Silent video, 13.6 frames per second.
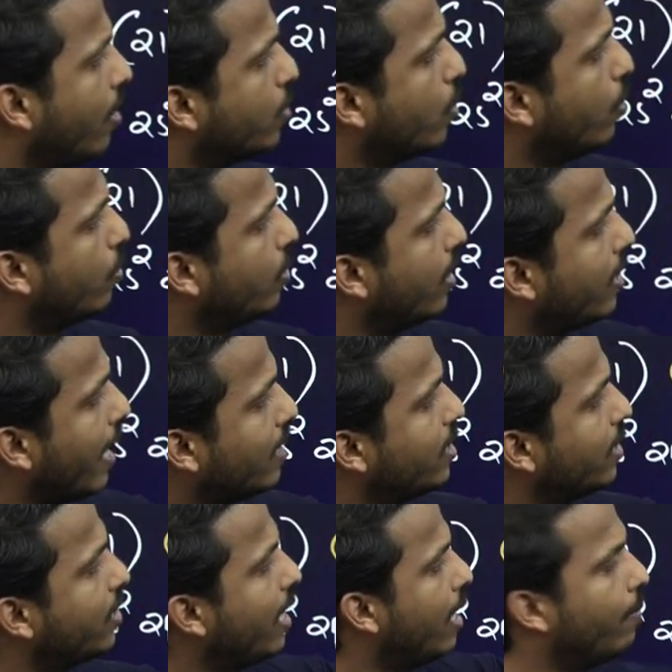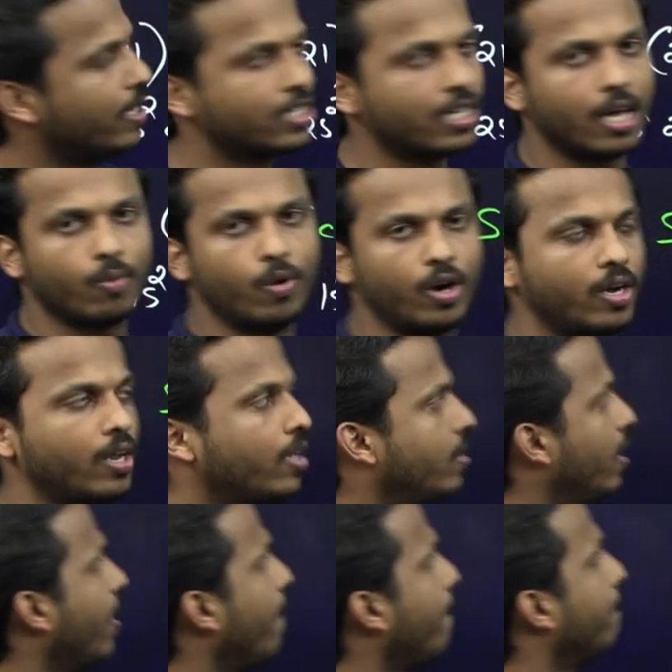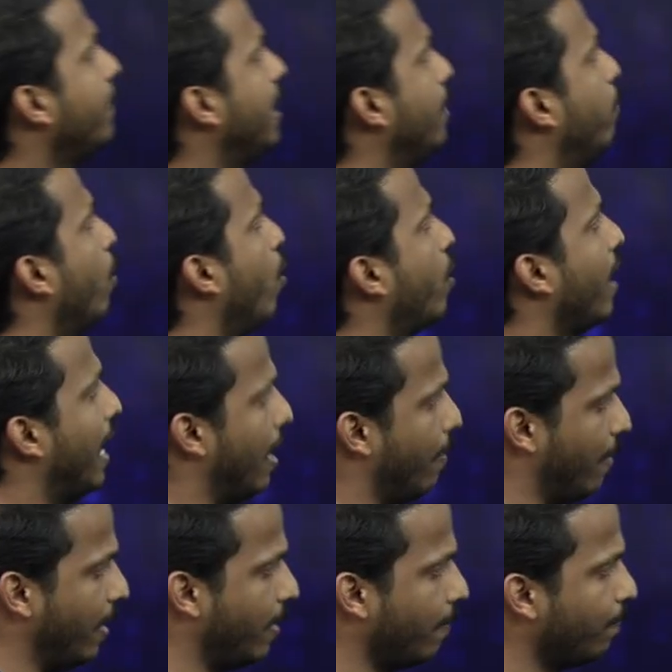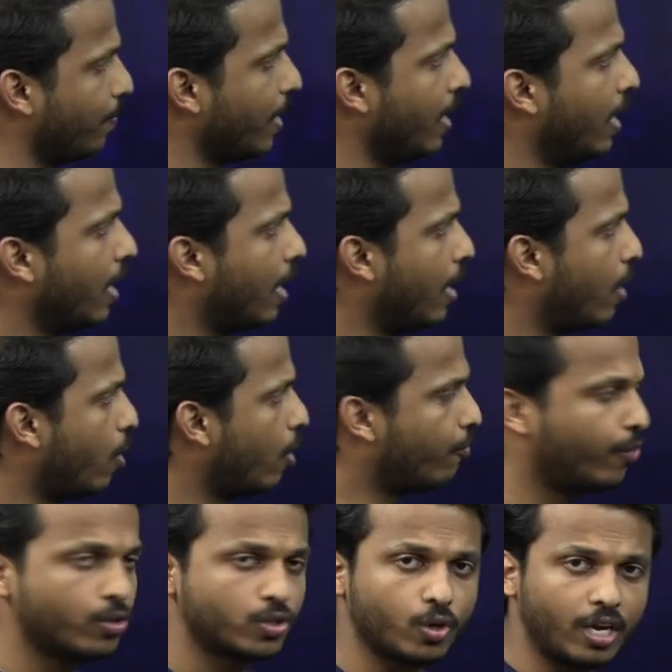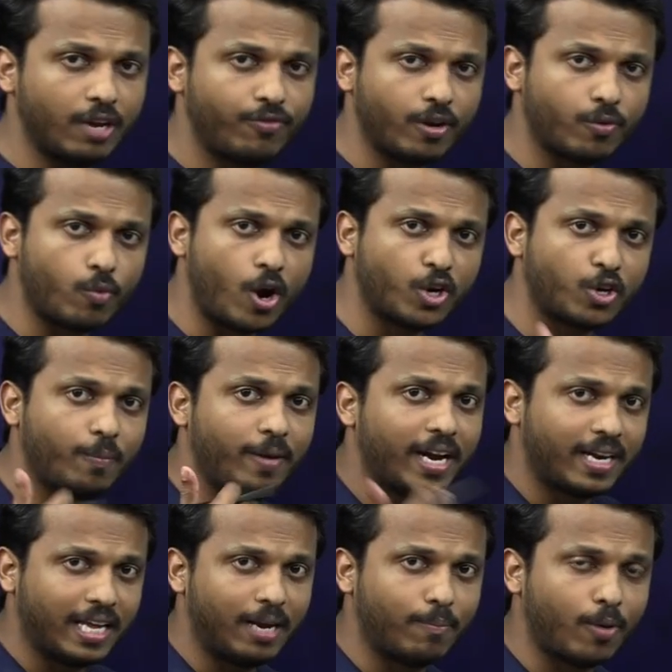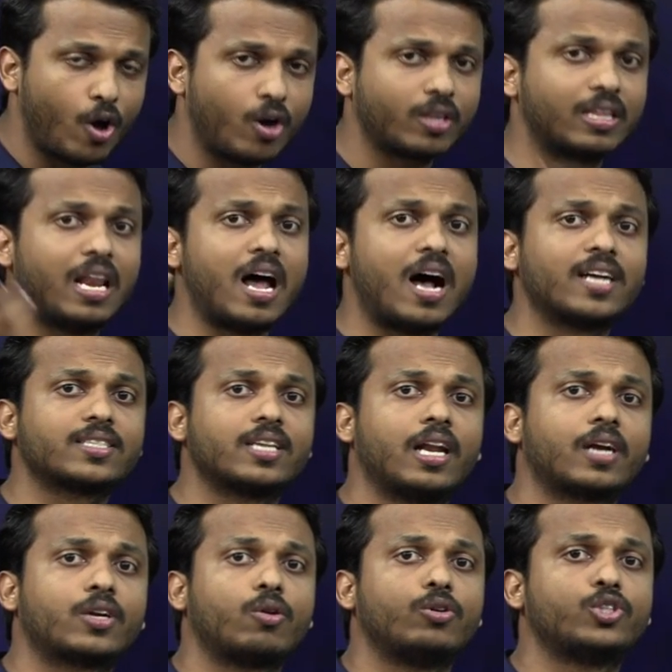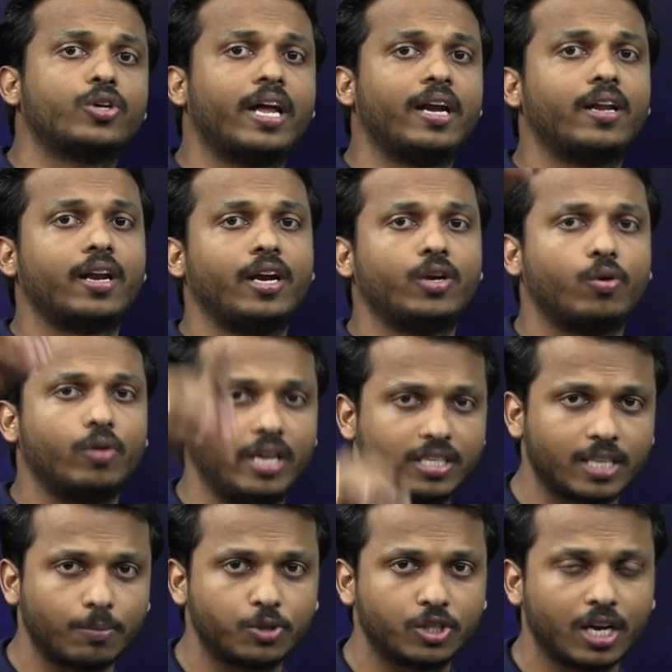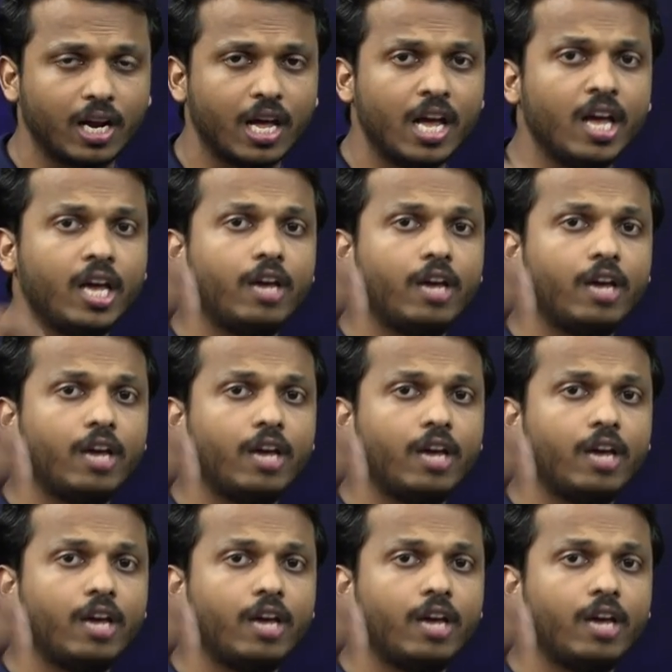So the transition elements are what? The d block element. Clear all of you? So if it want to be a d block, the last electron should enter into d subshell.